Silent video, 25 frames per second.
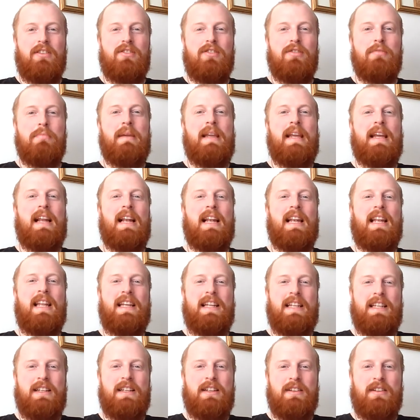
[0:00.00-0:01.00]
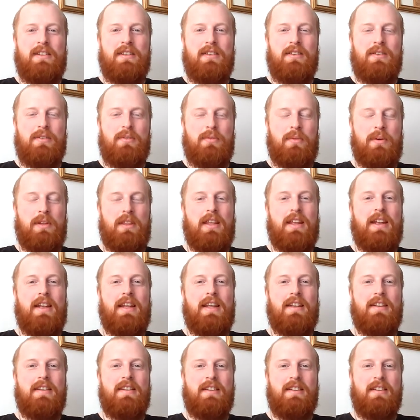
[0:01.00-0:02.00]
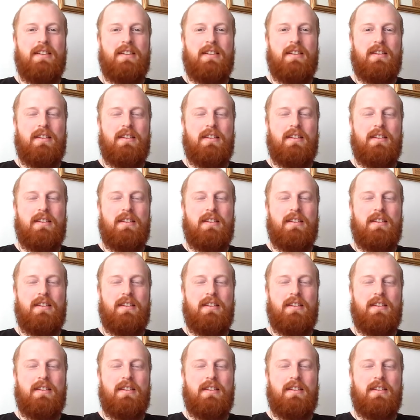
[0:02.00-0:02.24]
to be gleaned within it.